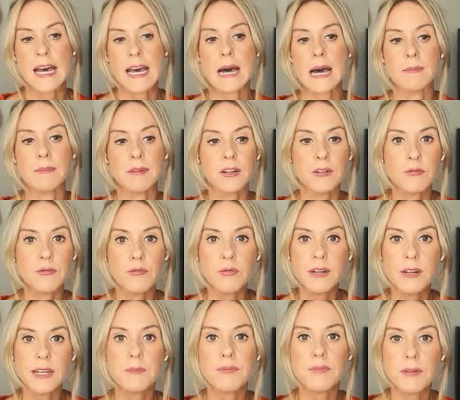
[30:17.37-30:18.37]
I'm going to
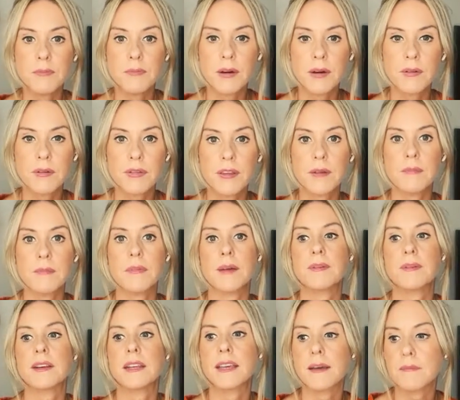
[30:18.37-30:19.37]
really promote them, I'm
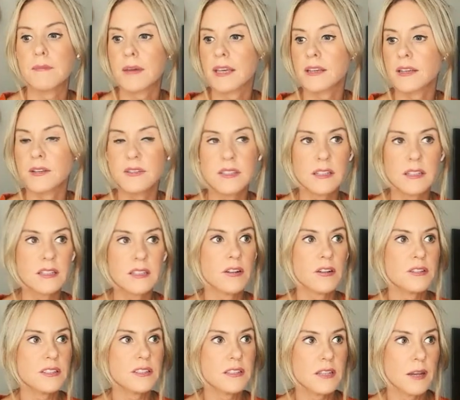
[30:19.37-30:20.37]
going to get my acoustic
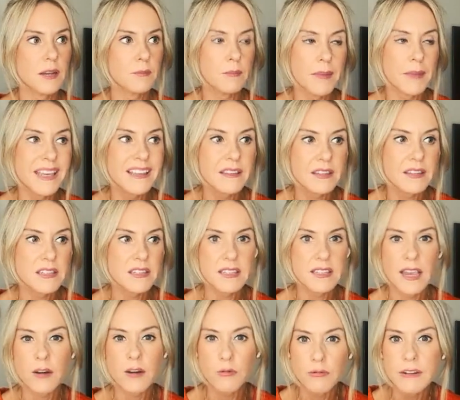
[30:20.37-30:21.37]
guitars and make the
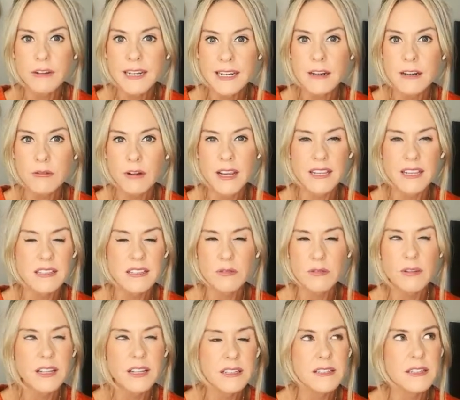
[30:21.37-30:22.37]
set really great as
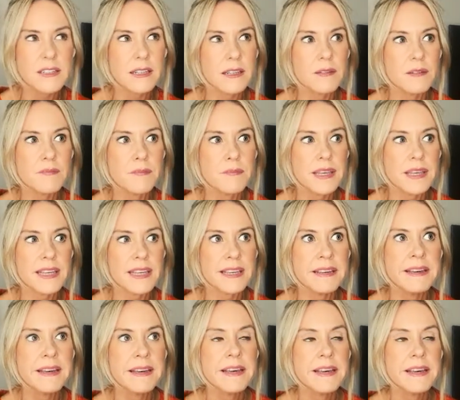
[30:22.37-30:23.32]
it can be,